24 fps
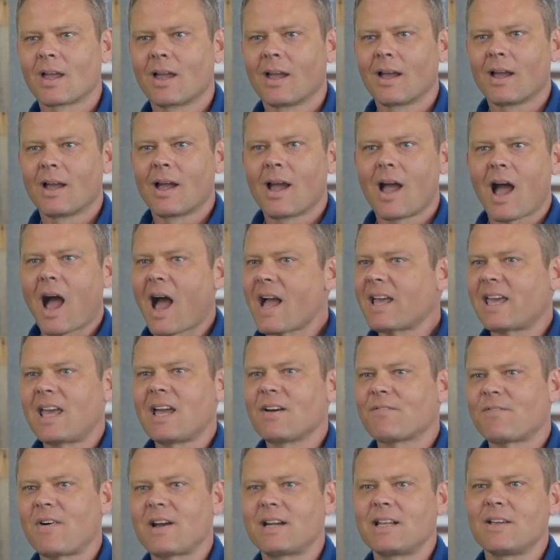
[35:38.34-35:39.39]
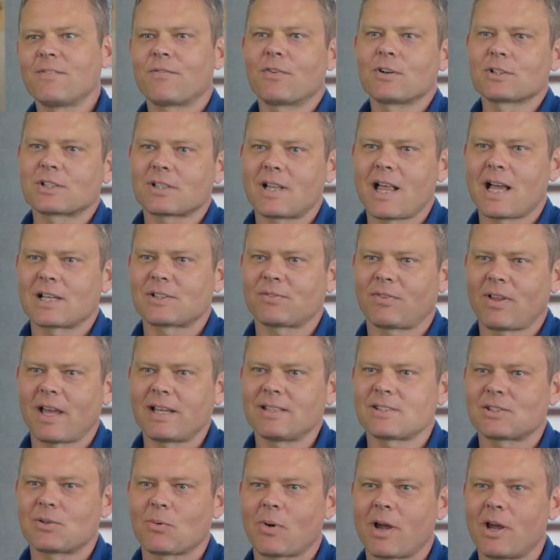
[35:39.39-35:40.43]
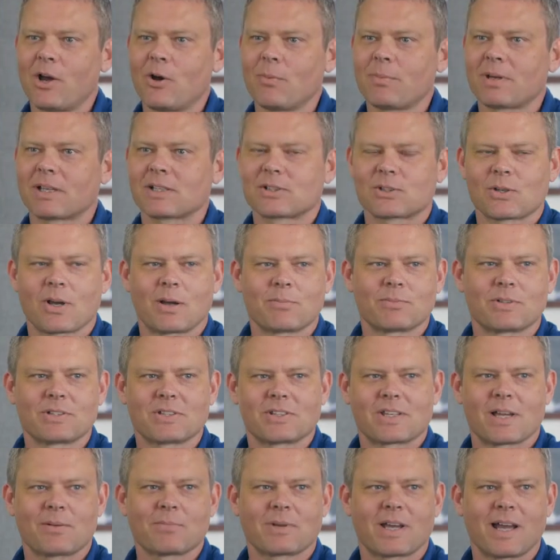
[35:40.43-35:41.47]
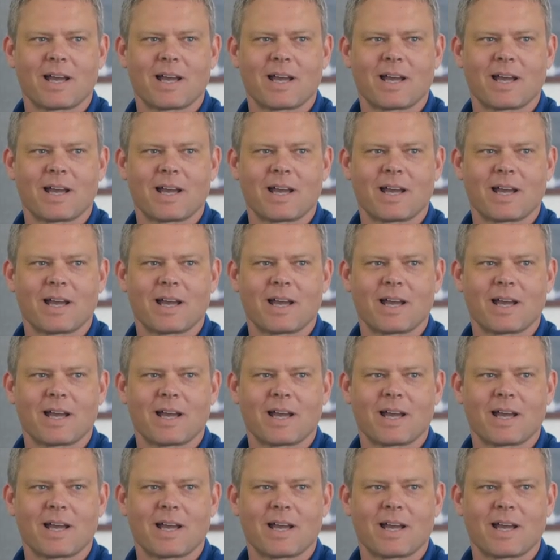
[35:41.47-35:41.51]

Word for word: need. I can't find any first class flights to Wyoming, so I'm just I'm